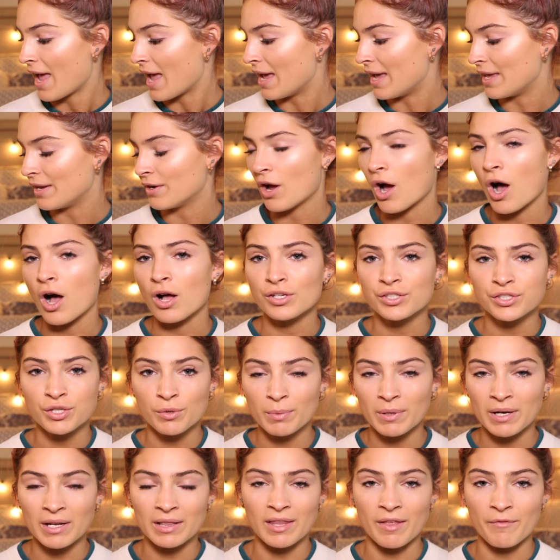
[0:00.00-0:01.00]
And
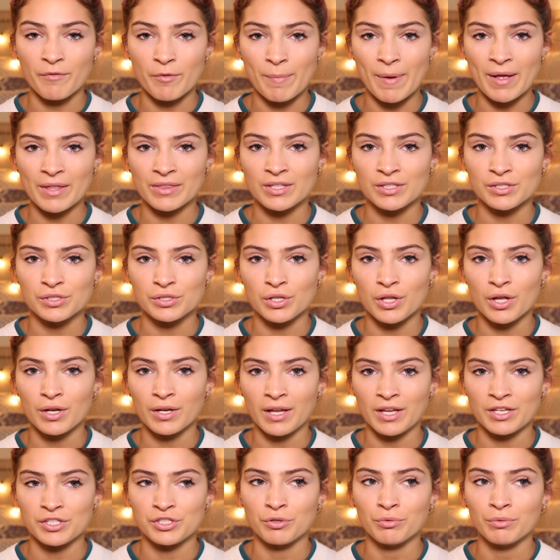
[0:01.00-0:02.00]
also what I love about this
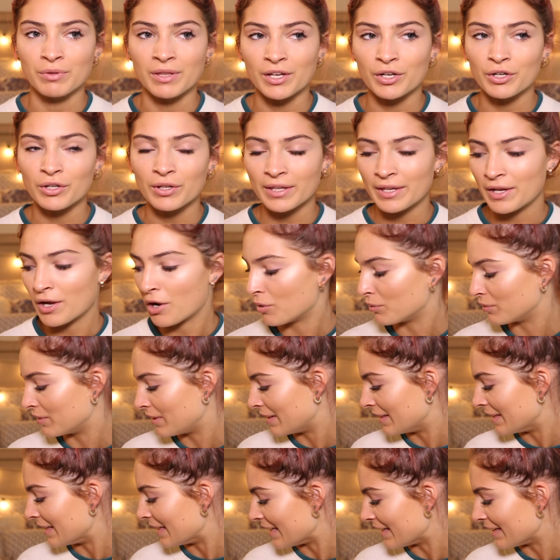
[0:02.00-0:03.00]
look is you literally
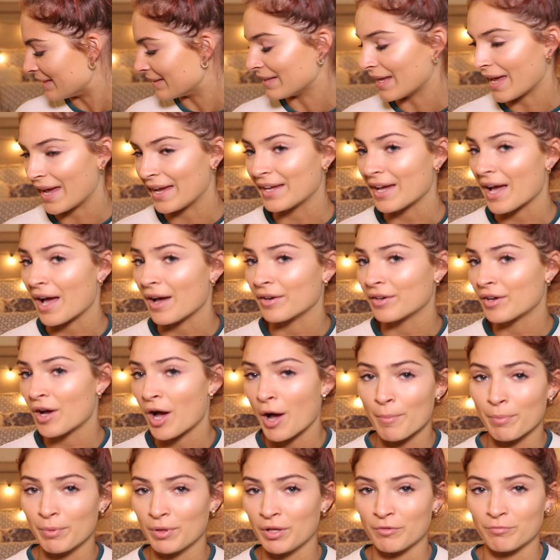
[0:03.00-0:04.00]
only need like a
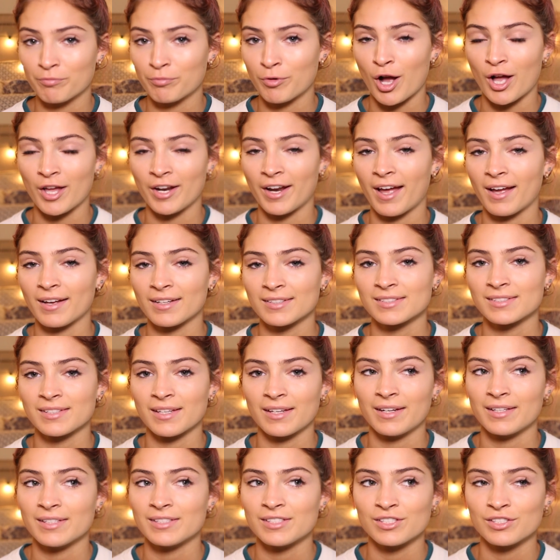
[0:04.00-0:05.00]
couple of
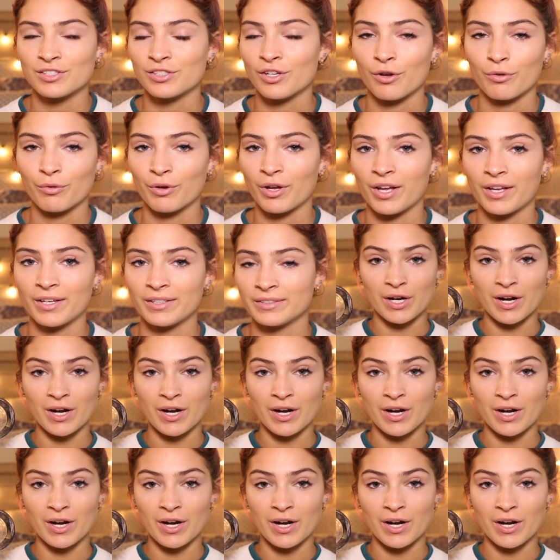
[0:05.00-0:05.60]
products, and it's so good.